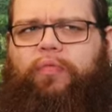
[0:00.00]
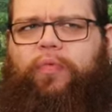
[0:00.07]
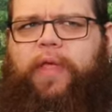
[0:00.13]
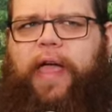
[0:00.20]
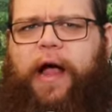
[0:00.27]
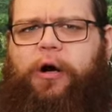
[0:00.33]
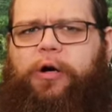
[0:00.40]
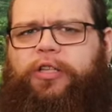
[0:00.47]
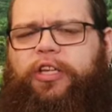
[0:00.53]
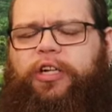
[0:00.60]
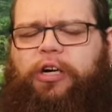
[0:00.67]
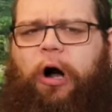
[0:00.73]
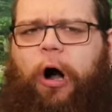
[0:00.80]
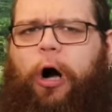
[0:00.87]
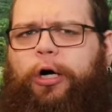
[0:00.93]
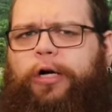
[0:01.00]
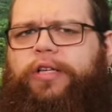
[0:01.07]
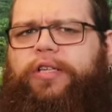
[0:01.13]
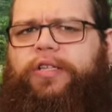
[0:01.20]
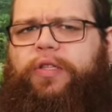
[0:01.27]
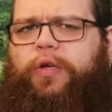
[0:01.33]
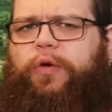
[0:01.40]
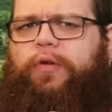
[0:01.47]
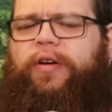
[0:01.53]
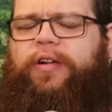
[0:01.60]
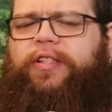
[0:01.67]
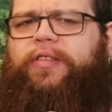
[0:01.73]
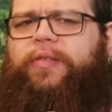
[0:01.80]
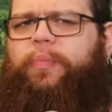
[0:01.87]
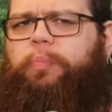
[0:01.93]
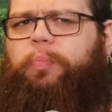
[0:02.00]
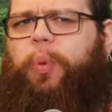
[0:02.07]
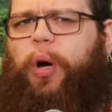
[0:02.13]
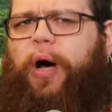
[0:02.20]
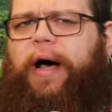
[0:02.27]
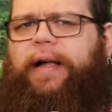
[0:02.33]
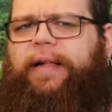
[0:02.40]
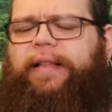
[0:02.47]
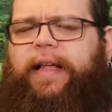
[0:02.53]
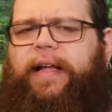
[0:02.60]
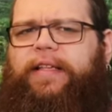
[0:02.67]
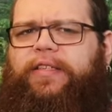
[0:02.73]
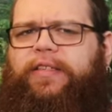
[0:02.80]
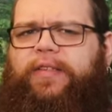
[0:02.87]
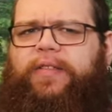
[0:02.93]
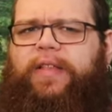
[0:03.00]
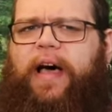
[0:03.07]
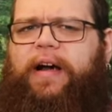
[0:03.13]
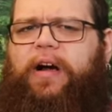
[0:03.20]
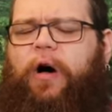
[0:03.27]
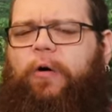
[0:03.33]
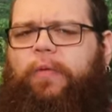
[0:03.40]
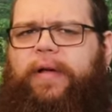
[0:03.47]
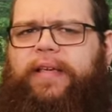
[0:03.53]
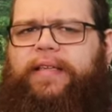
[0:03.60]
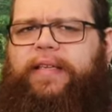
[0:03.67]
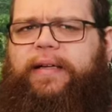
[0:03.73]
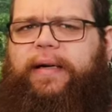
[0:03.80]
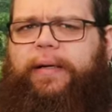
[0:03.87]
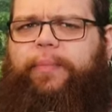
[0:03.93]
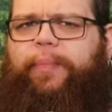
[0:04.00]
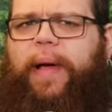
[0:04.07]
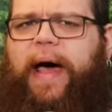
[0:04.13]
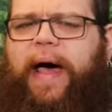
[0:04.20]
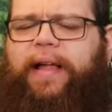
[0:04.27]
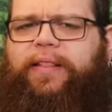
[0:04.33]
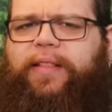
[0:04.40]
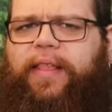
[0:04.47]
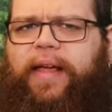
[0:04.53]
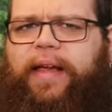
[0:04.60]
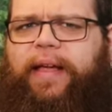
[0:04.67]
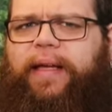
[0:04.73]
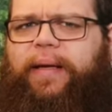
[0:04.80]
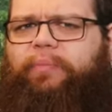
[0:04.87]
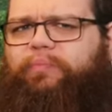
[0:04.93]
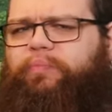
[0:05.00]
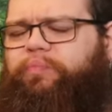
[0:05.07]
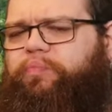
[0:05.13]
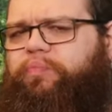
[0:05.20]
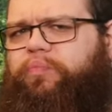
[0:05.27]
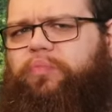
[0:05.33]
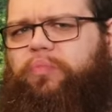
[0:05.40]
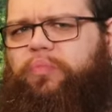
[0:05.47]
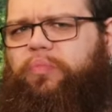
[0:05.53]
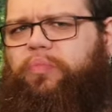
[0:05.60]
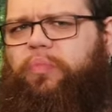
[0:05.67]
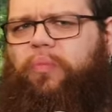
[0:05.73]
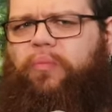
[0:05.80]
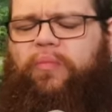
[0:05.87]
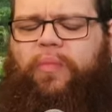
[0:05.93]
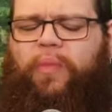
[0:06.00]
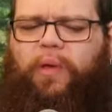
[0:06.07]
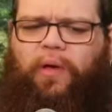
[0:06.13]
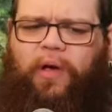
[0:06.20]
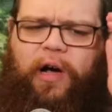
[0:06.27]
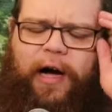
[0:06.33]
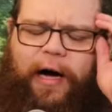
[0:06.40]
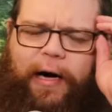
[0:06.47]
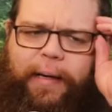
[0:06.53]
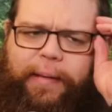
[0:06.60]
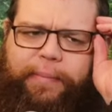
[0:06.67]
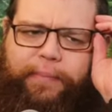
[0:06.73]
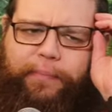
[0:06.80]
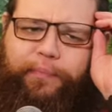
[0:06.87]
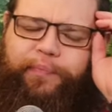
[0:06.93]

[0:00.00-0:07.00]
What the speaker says: character arcs to it, but that's not always a bad thing. I